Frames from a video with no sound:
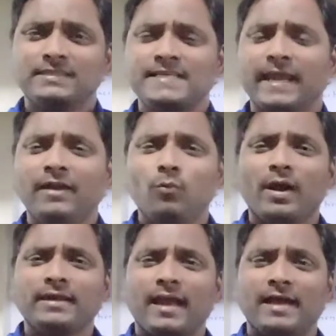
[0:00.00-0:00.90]
the second
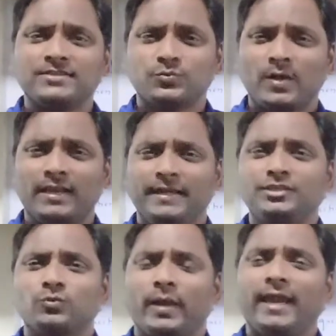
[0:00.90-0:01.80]
one as well
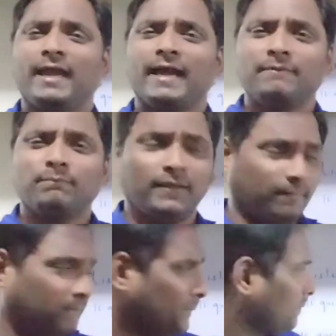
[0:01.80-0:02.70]
into A and B.
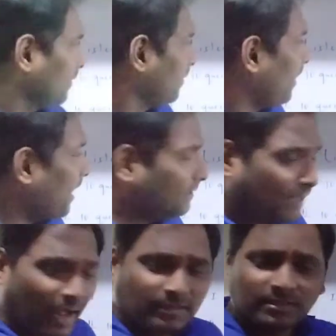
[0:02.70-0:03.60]
And
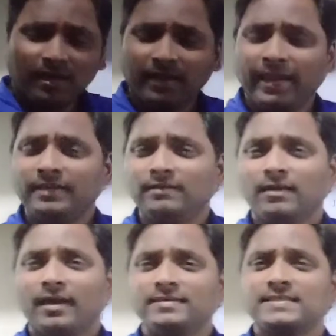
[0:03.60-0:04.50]
that again
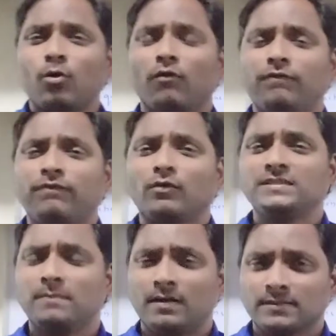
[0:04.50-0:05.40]
is of
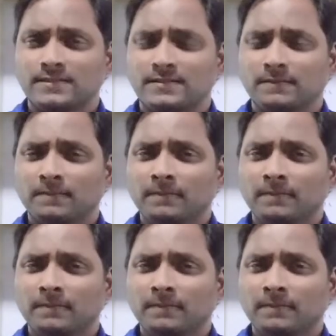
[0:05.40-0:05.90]
40 marks.